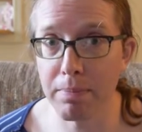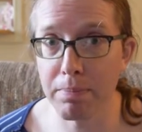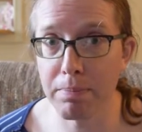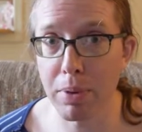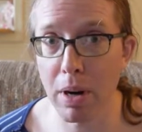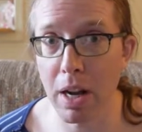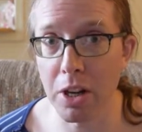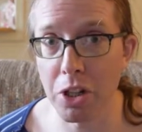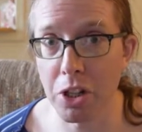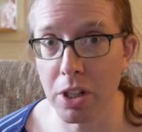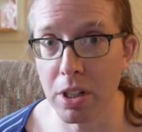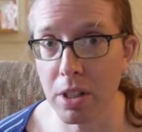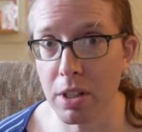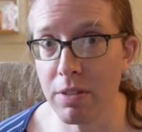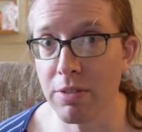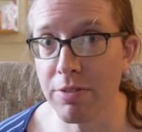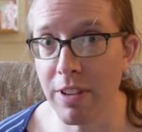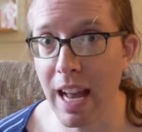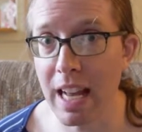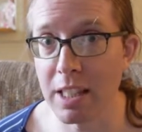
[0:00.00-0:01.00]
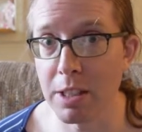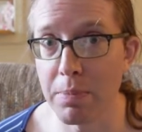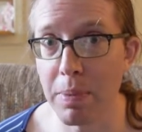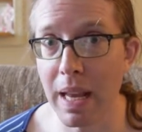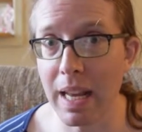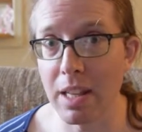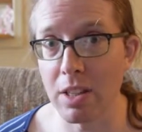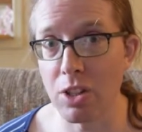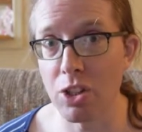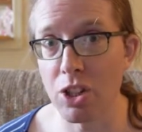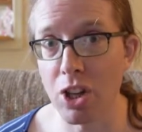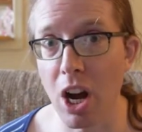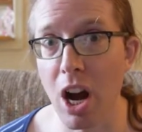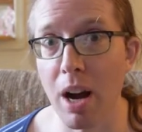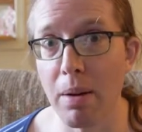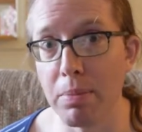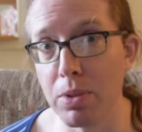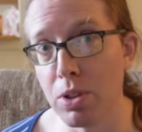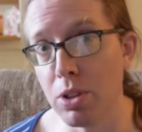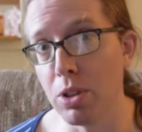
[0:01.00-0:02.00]
pressure, fast-paced
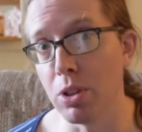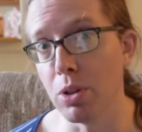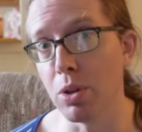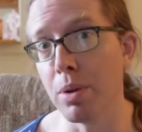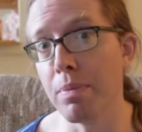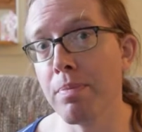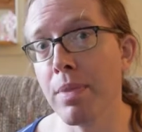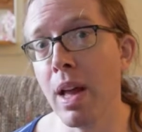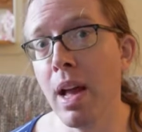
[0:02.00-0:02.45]
job too.